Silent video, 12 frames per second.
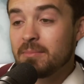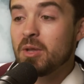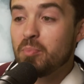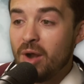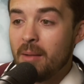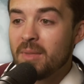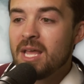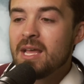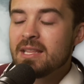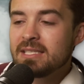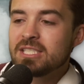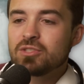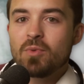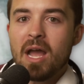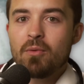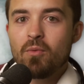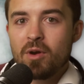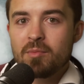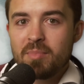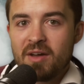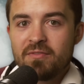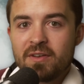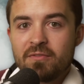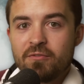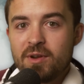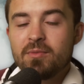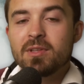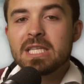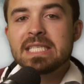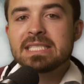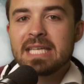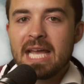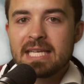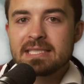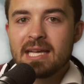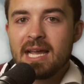to be a problem. This is why Warren Buffett frequently says